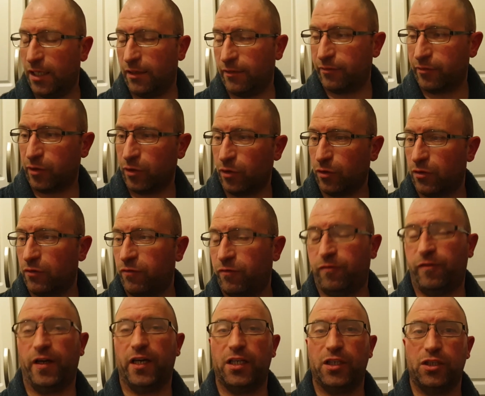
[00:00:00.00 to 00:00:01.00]
I've cooked
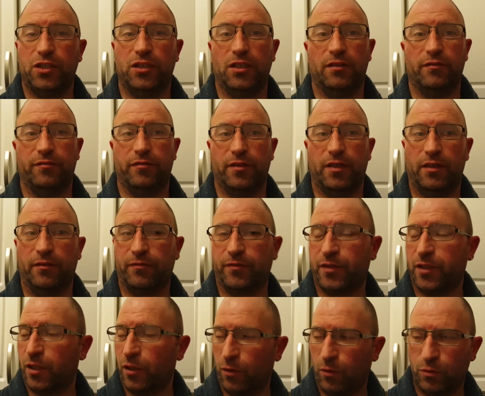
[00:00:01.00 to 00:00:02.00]
fish, I've
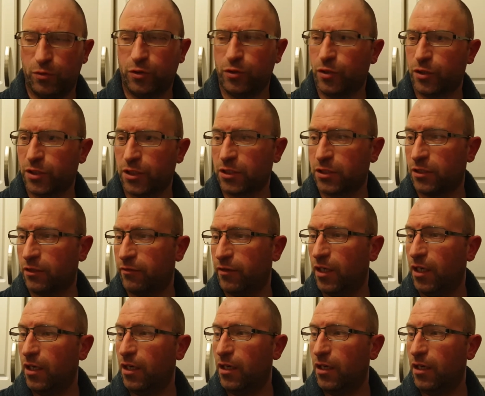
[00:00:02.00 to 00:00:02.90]
done all sorts of stuff.